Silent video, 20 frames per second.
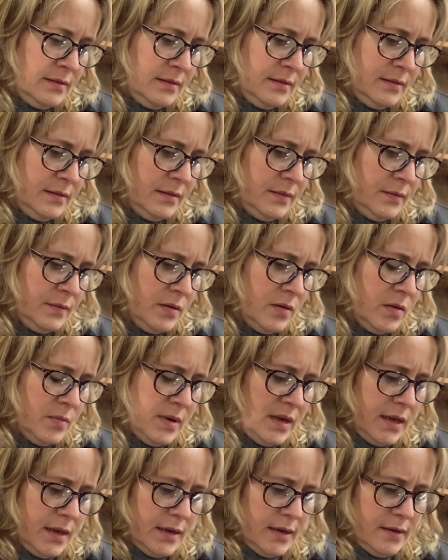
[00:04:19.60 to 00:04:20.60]
no, I can't
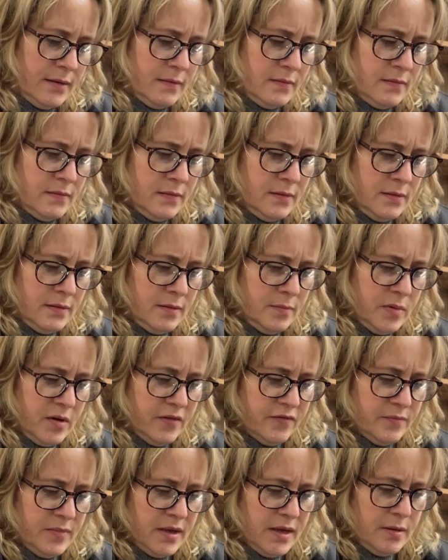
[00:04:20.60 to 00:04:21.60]
make it out apart
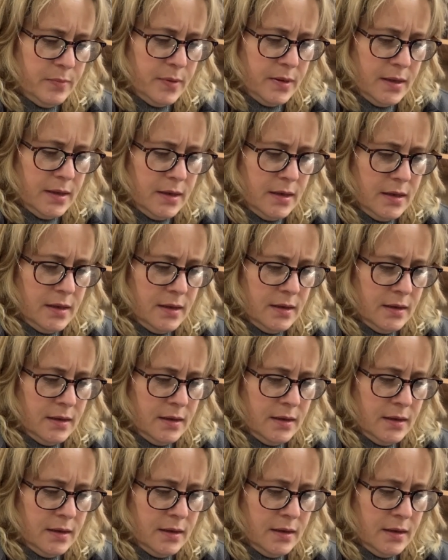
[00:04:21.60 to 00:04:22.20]
from EP.